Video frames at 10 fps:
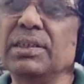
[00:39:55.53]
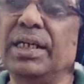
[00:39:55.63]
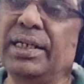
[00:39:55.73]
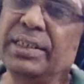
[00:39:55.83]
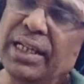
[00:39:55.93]

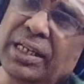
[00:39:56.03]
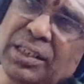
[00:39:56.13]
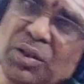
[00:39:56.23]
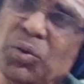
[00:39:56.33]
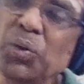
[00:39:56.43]
And
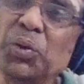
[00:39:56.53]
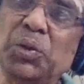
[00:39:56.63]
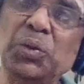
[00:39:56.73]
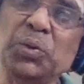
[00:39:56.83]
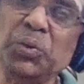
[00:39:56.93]
then go
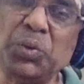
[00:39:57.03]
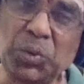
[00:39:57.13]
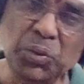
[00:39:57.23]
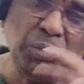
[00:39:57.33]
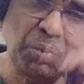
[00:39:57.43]
to
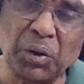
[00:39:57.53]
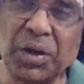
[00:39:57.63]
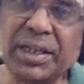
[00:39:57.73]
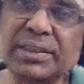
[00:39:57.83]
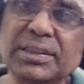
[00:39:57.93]
two
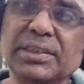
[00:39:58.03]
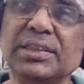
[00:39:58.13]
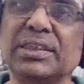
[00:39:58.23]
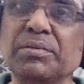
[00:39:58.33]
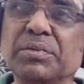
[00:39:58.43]
body
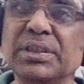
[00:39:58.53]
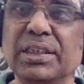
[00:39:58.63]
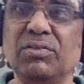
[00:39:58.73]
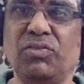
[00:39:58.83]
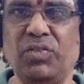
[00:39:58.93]
systems
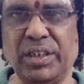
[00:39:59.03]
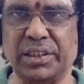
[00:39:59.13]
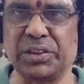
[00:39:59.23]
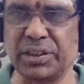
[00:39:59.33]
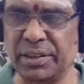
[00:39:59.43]
in
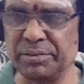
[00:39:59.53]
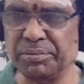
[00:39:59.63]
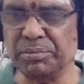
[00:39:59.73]
friction.